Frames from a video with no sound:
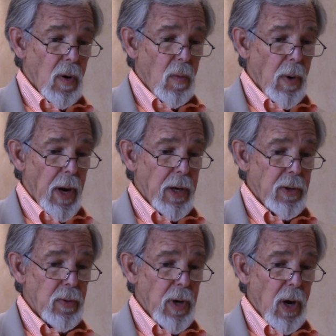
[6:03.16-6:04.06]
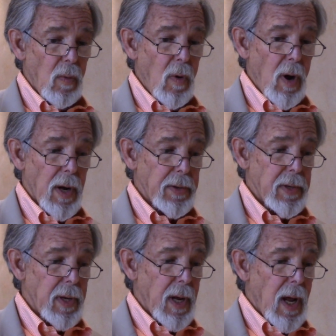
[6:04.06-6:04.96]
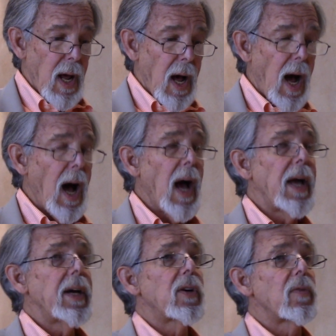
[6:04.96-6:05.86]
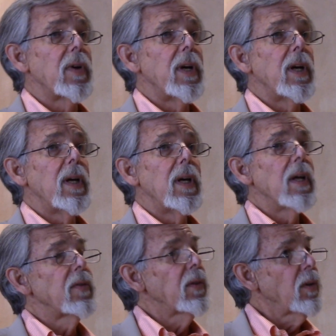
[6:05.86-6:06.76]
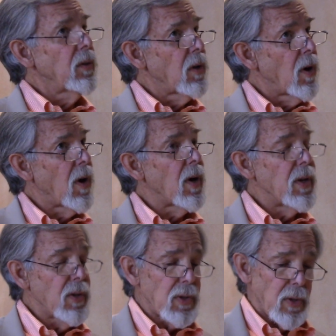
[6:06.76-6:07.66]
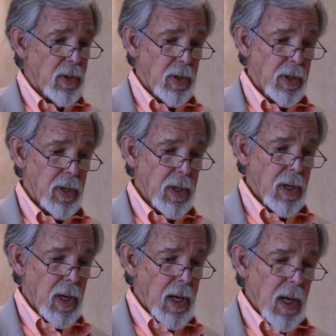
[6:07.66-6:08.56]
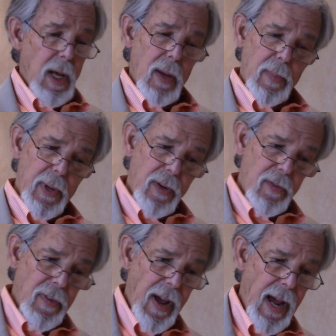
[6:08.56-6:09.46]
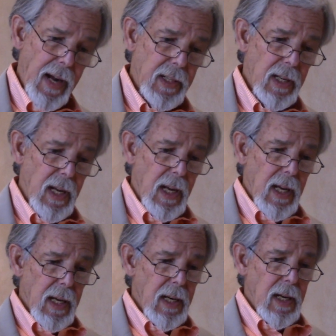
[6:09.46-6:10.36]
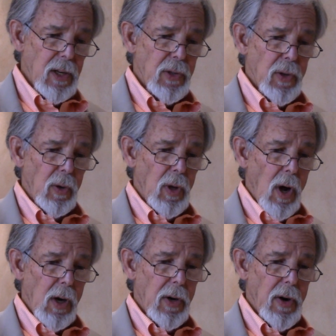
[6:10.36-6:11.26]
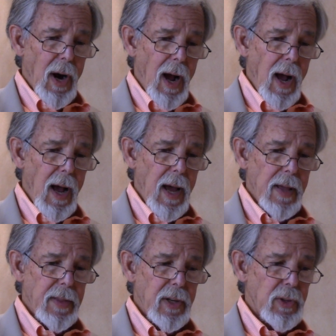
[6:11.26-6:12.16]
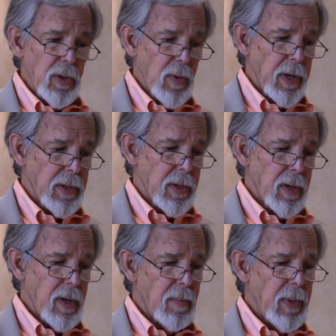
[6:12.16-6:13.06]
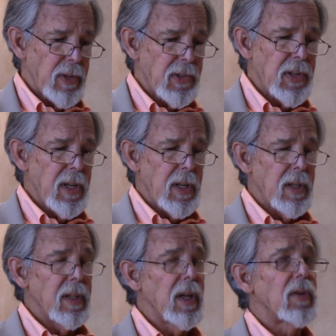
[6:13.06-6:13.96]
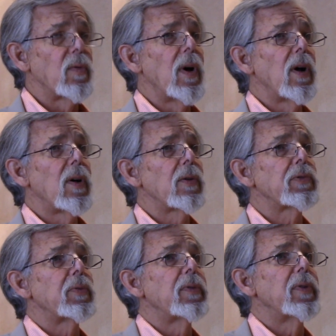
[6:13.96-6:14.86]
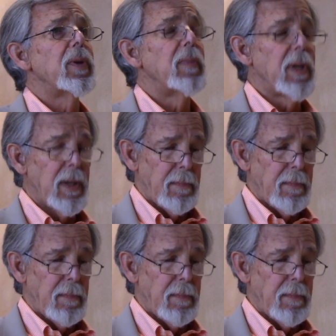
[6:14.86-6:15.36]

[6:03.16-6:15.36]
what I do not want, I agree that the law is good. But in fact, it is no longer I that do it, but sin that dwells within me.